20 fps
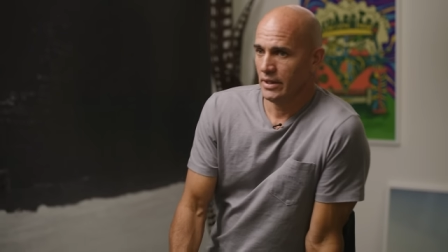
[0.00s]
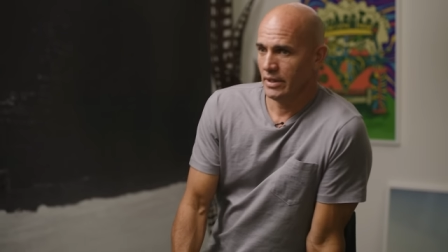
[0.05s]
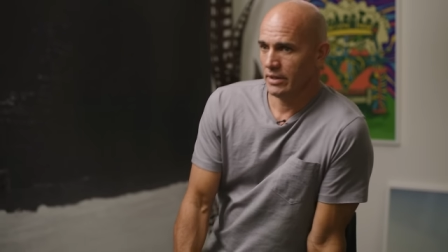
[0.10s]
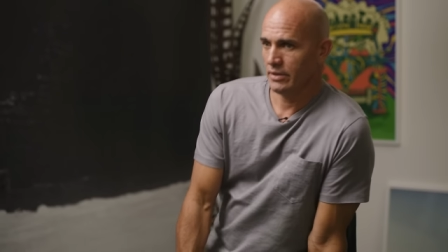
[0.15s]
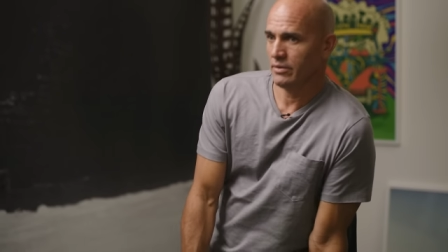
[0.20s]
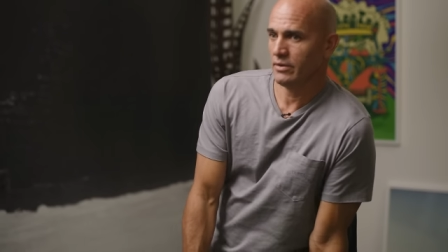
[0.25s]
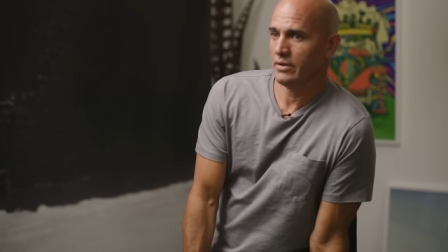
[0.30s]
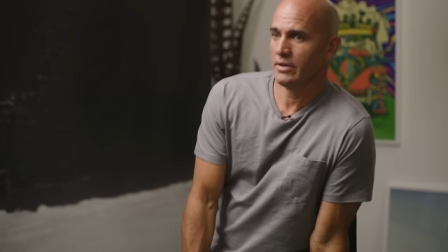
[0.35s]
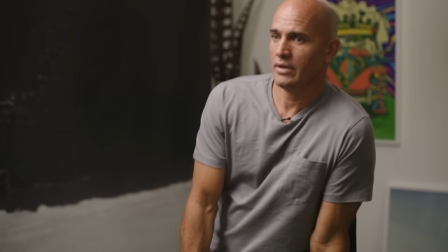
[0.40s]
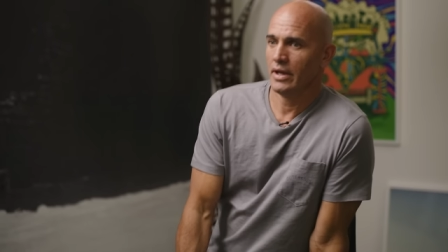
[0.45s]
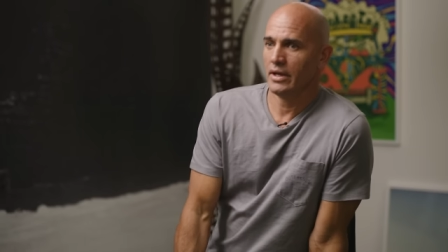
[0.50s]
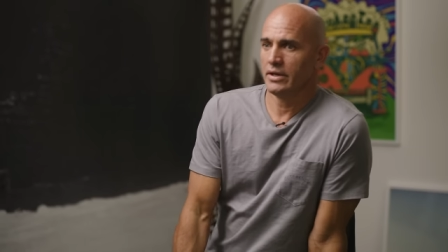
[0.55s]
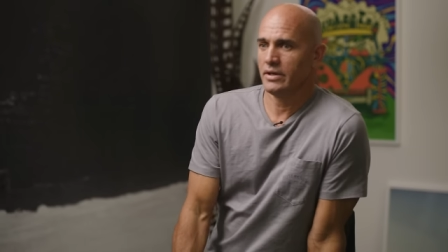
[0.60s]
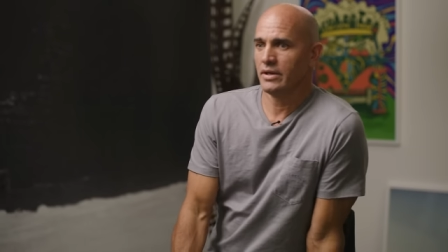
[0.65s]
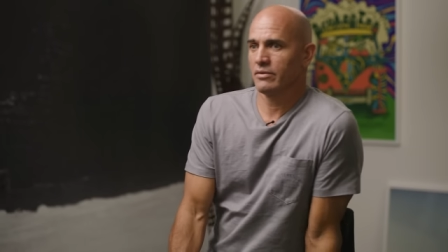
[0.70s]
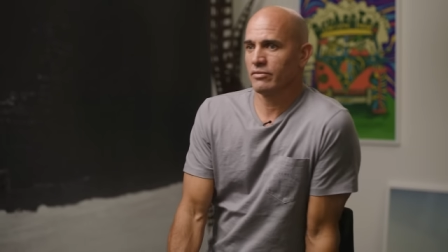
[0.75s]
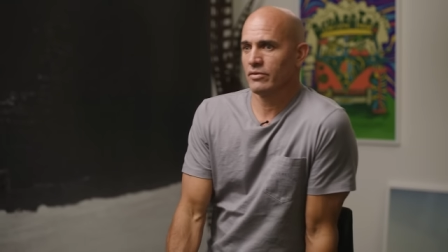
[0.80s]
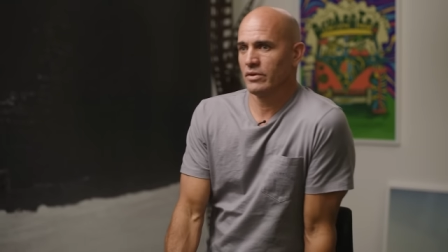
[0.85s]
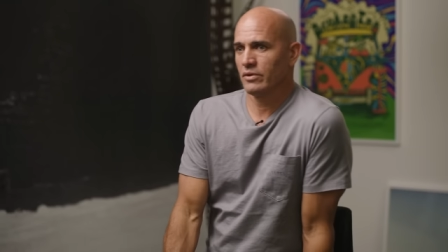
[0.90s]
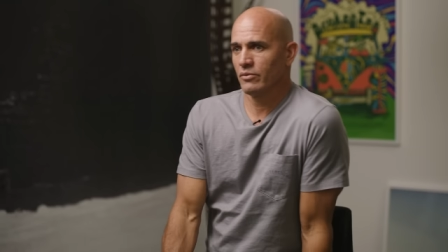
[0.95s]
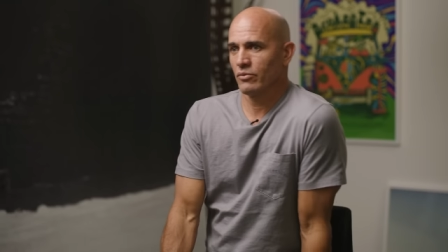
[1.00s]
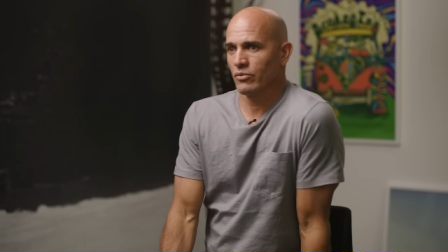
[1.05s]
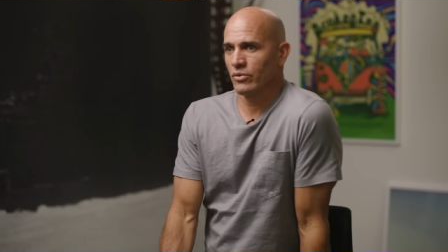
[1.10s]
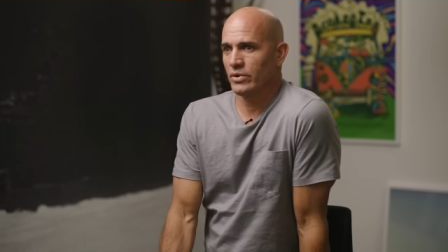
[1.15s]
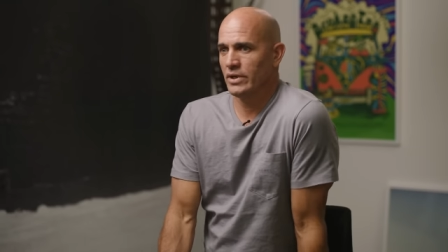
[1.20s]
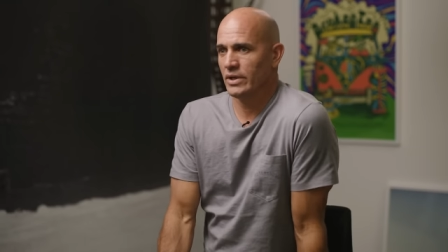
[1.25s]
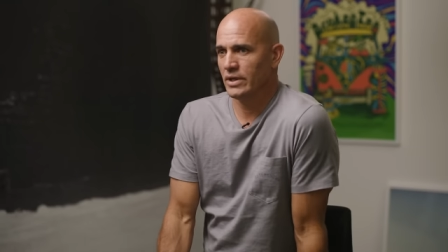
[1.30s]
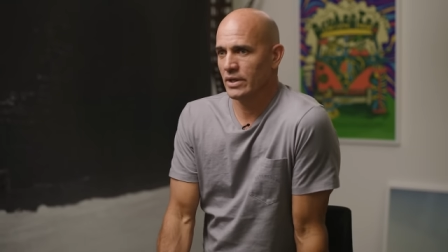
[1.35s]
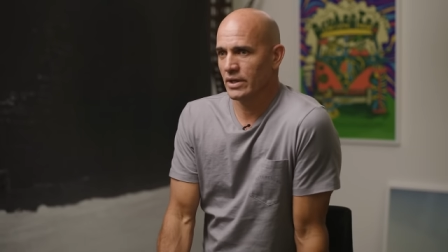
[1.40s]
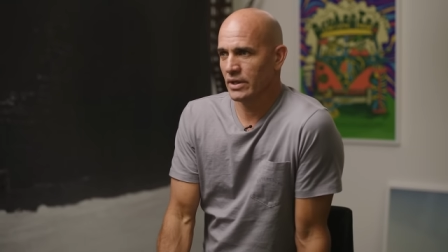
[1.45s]
it it definitely
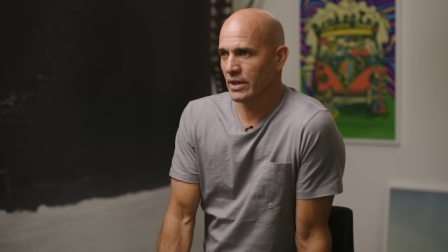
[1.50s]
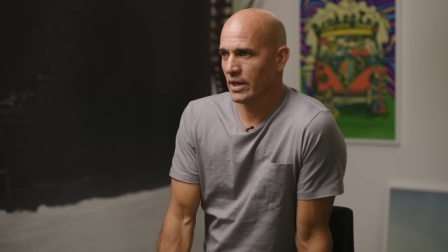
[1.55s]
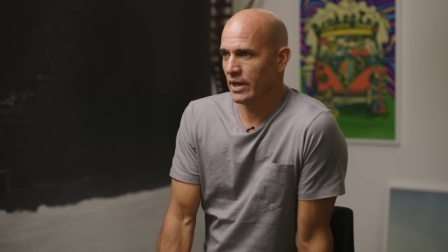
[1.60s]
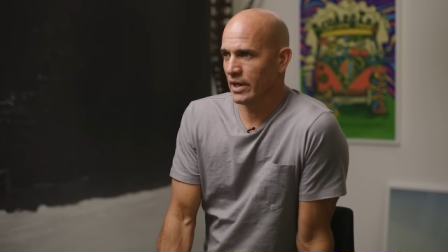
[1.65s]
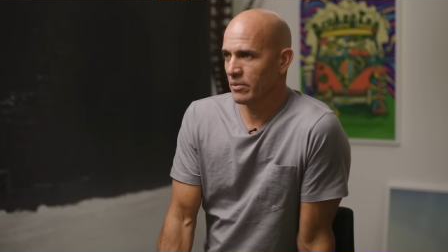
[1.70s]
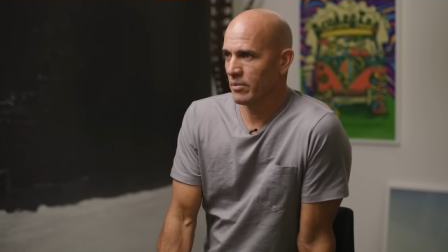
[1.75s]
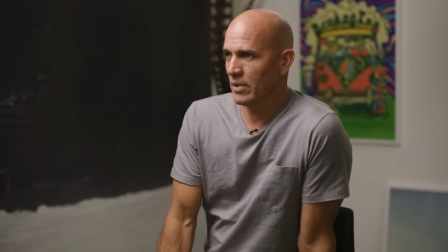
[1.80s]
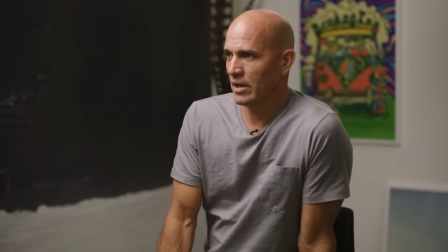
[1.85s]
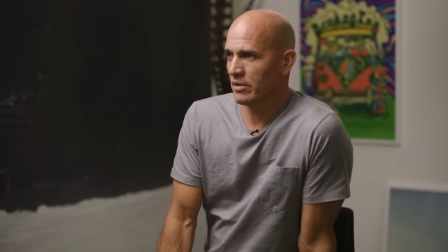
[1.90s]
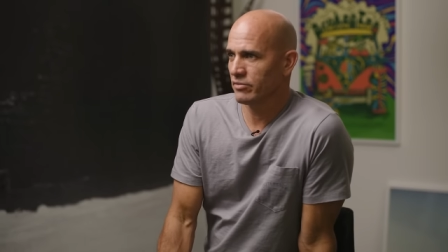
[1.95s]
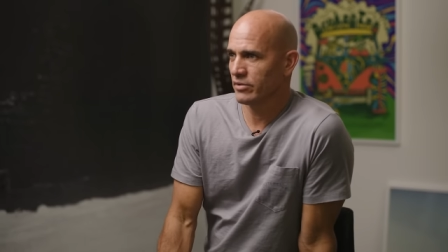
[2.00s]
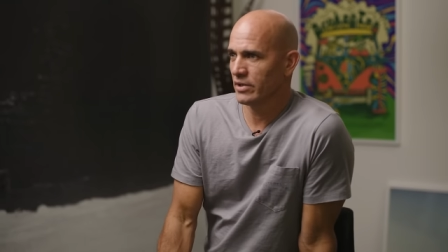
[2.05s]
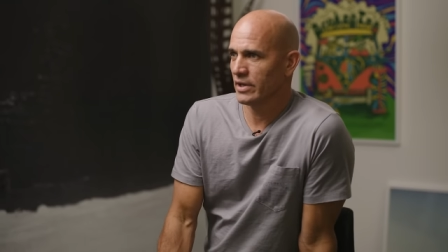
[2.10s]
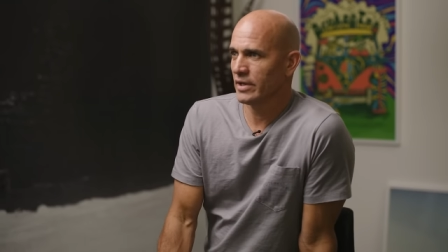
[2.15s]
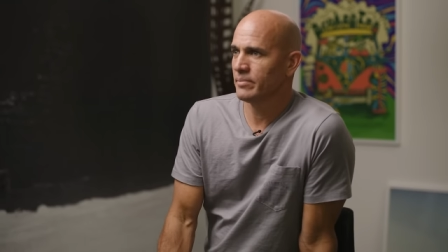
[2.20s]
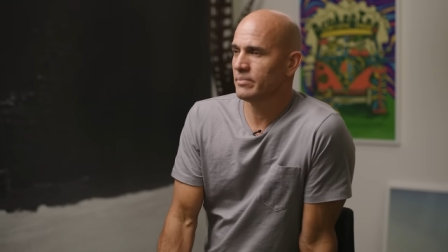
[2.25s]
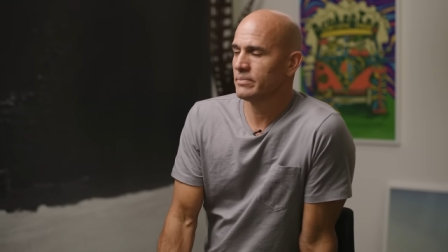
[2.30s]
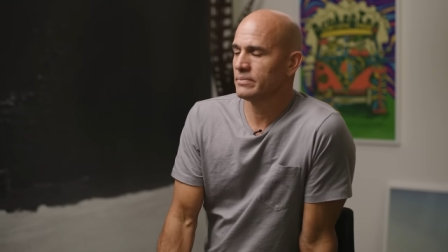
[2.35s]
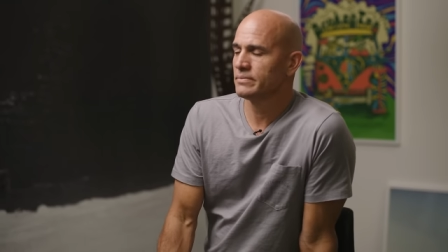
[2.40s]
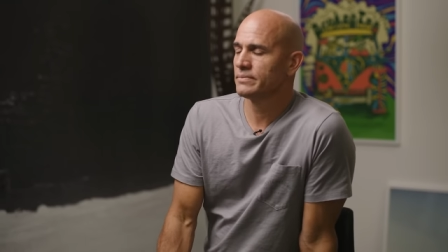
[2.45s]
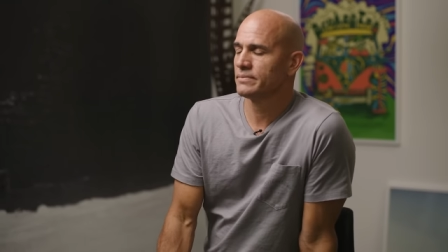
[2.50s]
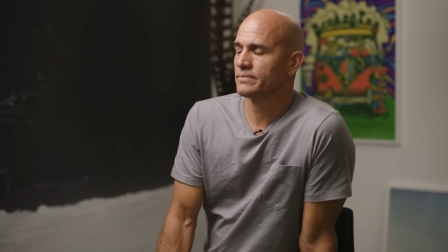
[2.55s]
reignited my flame.